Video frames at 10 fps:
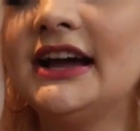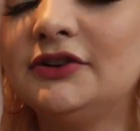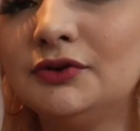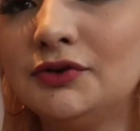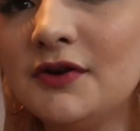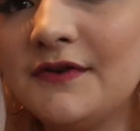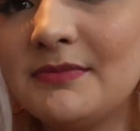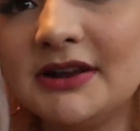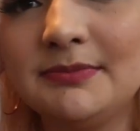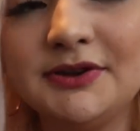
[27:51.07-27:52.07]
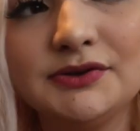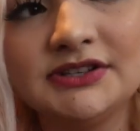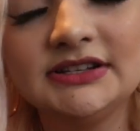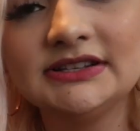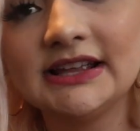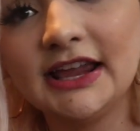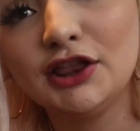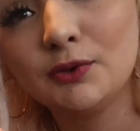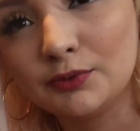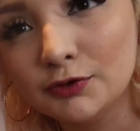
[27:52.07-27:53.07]
I don't know if I'm gonna be using this like
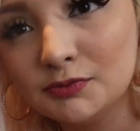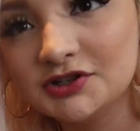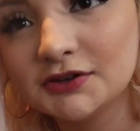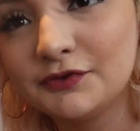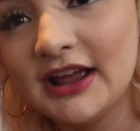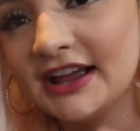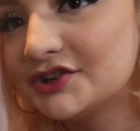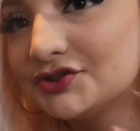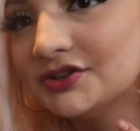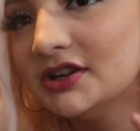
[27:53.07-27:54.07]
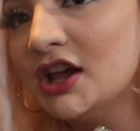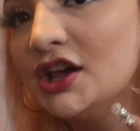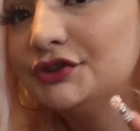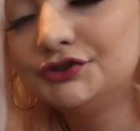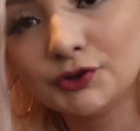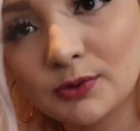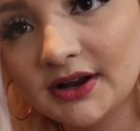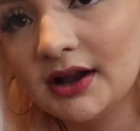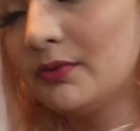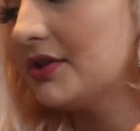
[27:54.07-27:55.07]
in the room just for extra
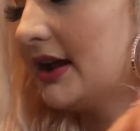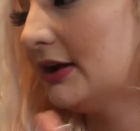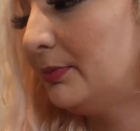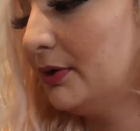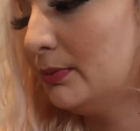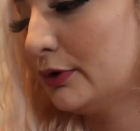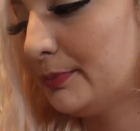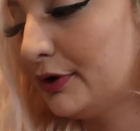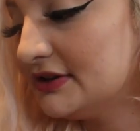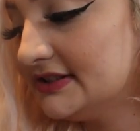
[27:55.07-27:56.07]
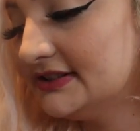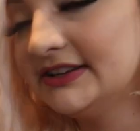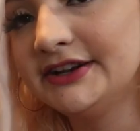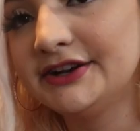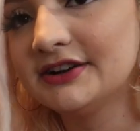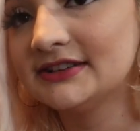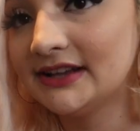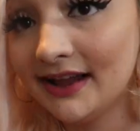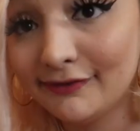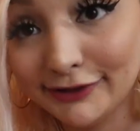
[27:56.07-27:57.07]
storing whether I could put more purses in here
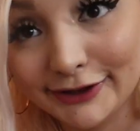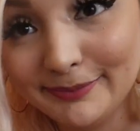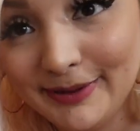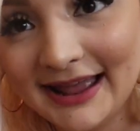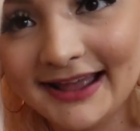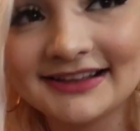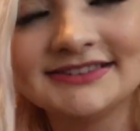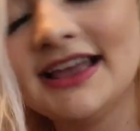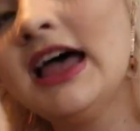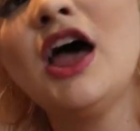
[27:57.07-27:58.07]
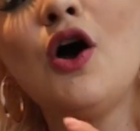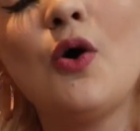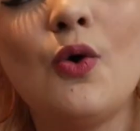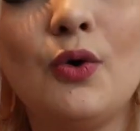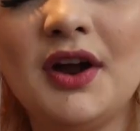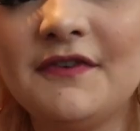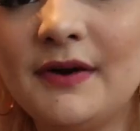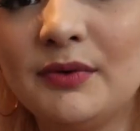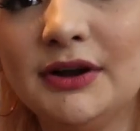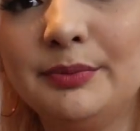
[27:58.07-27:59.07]
because I have a lot of bags or if
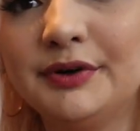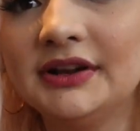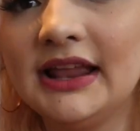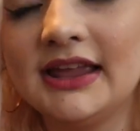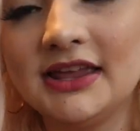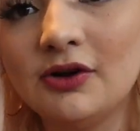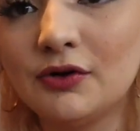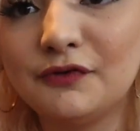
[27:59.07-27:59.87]
I want to put like or